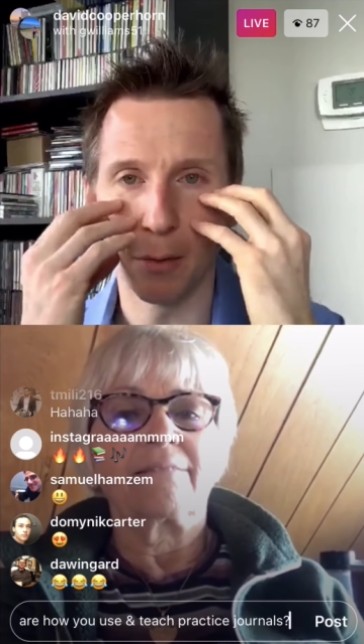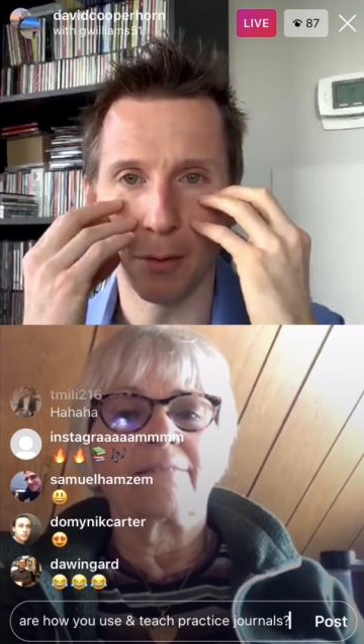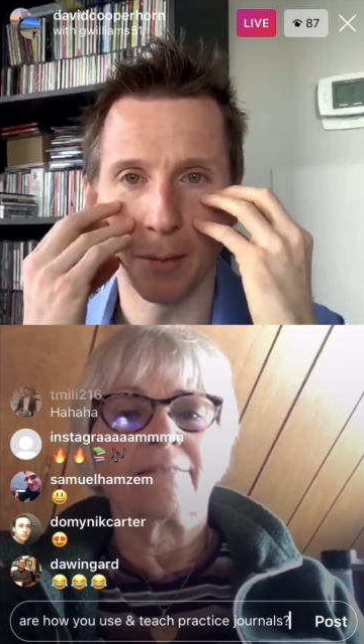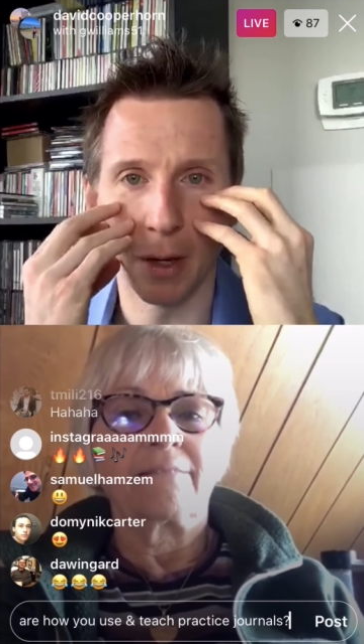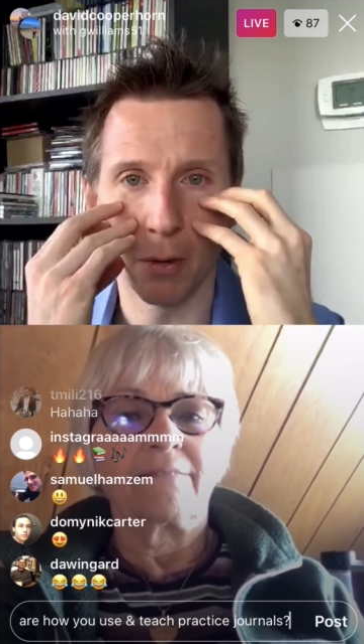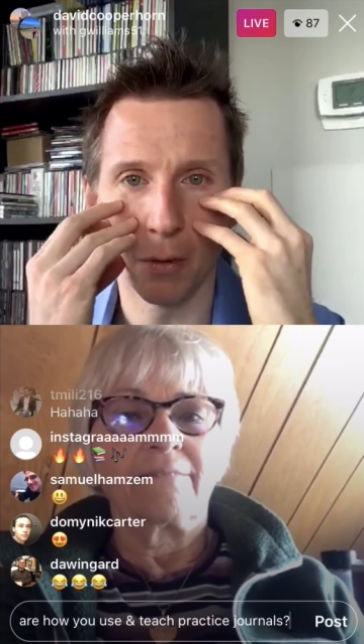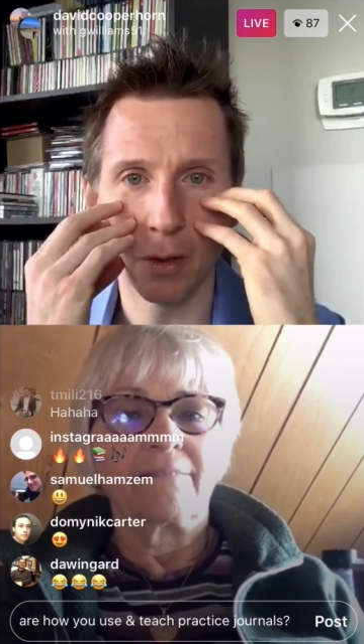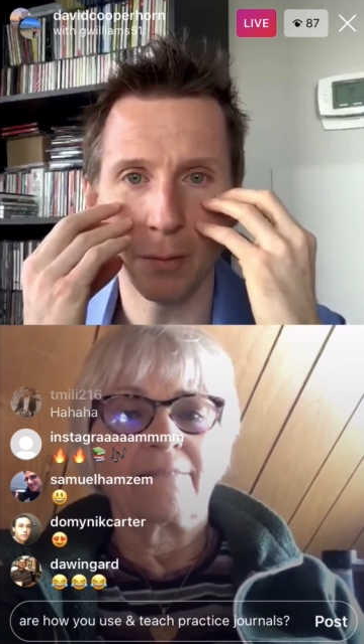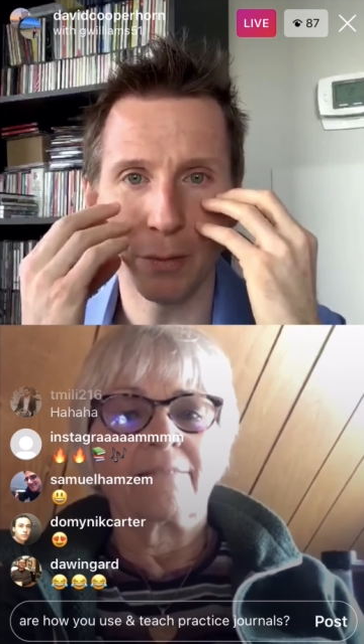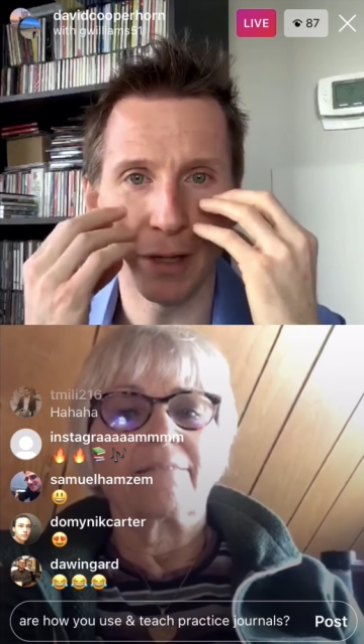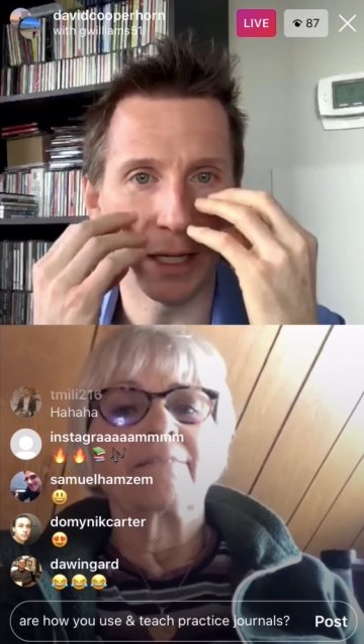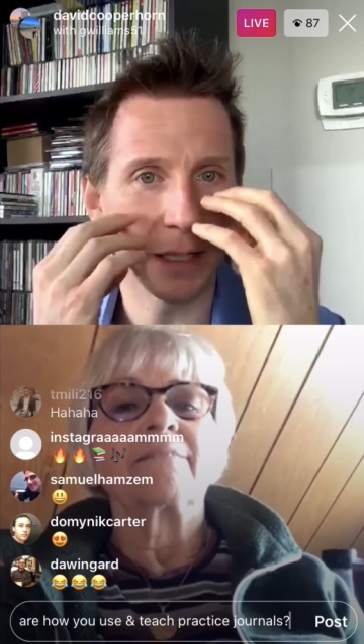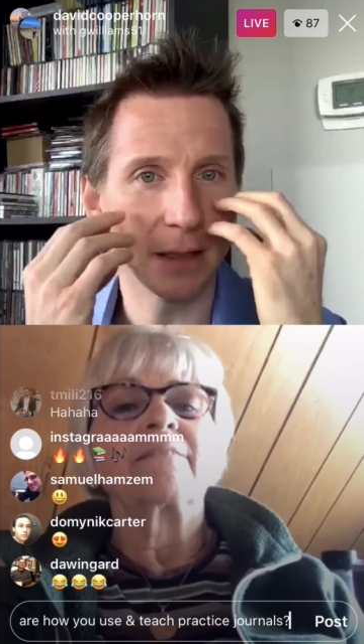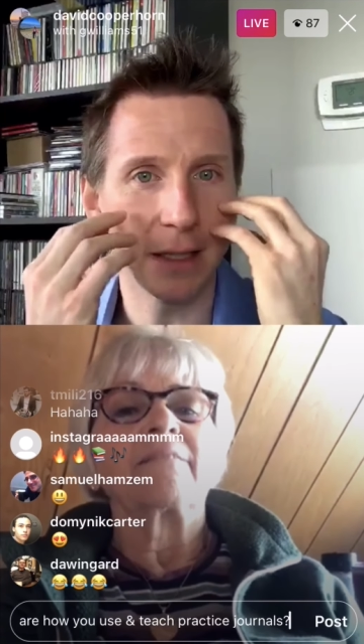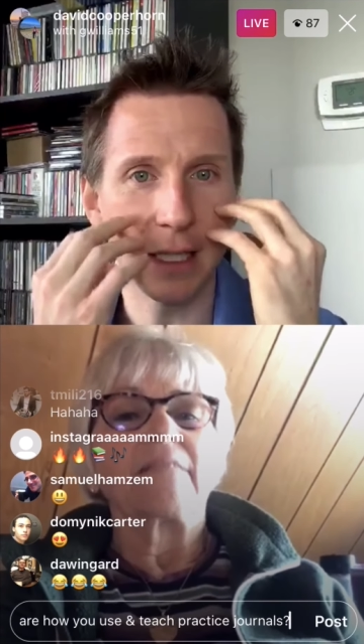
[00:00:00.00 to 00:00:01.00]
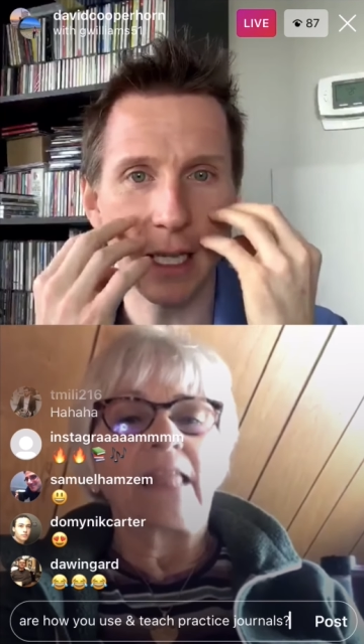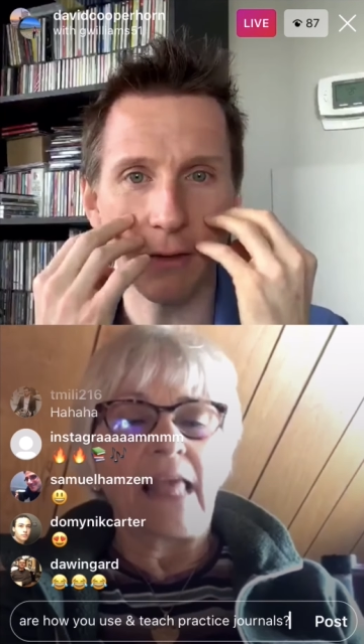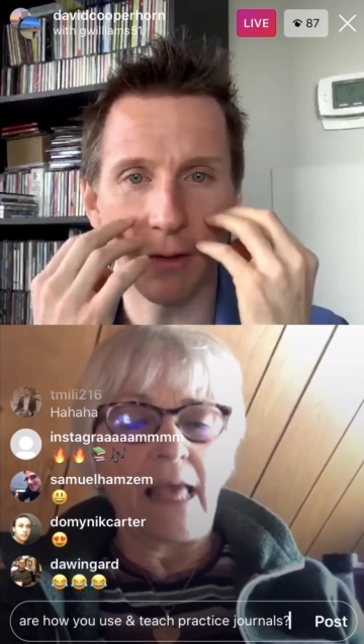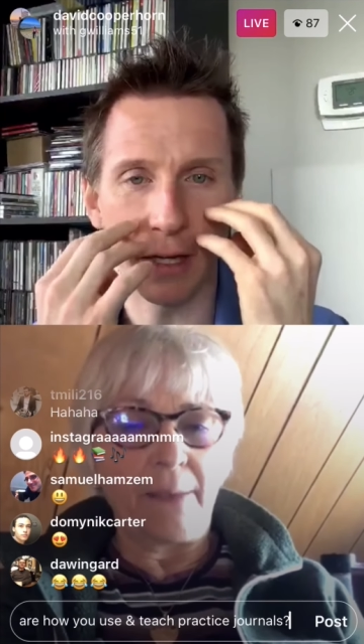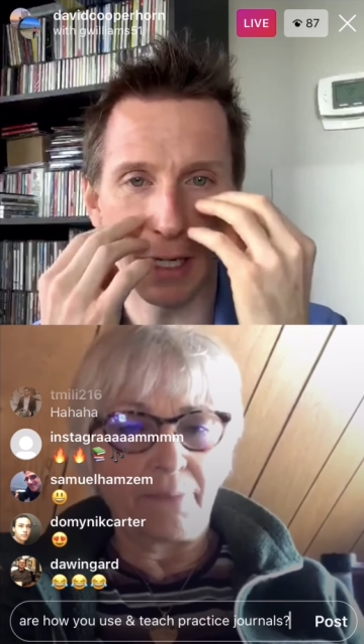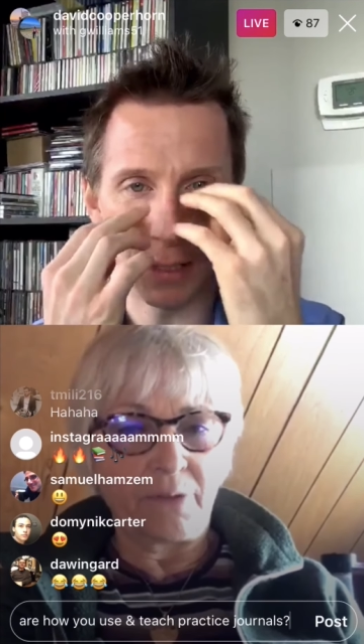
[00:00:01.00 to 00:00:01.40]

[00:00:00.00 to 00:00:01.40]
with my horn playing is seeing if I can get